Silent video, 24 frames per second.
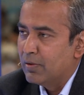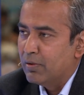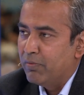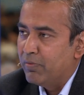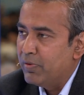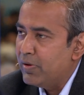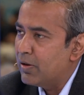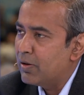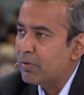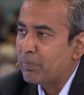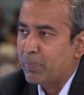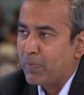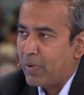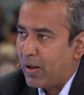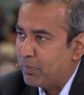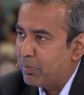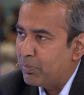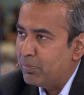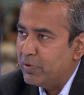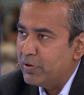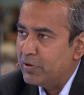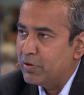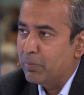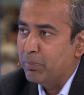We are
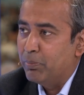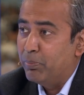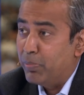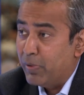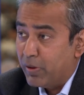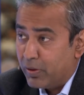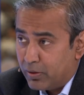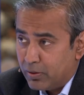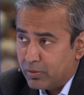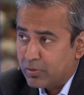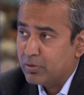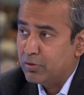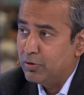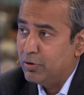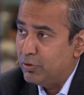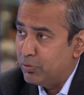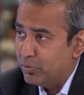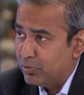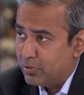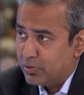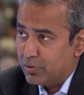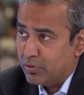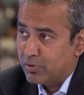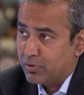probably the biggest
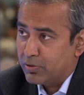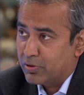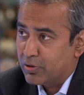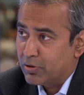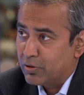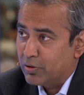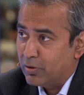users